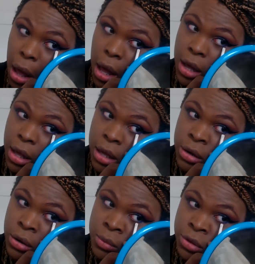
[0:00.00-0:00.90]
it
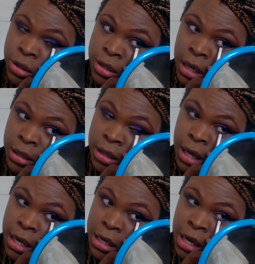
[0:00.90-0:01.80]
almost just sounds
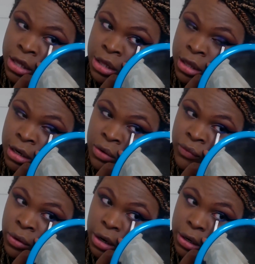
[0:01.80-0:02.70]
like, yeah, I should just get a
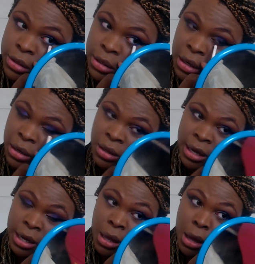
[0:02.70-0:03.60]
divorce.
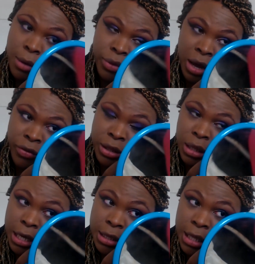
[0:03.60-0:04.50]
Like, not that
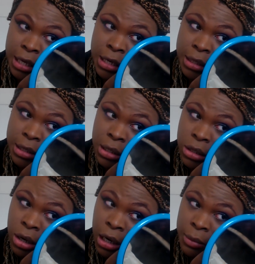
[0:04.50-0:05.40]
like he necessarily
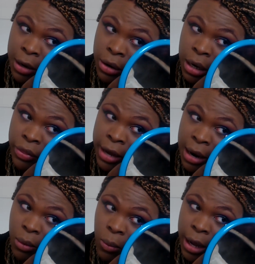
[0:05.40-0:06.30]
talks about her in
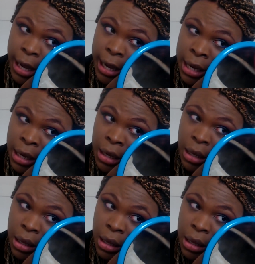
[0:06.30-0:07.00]
that way,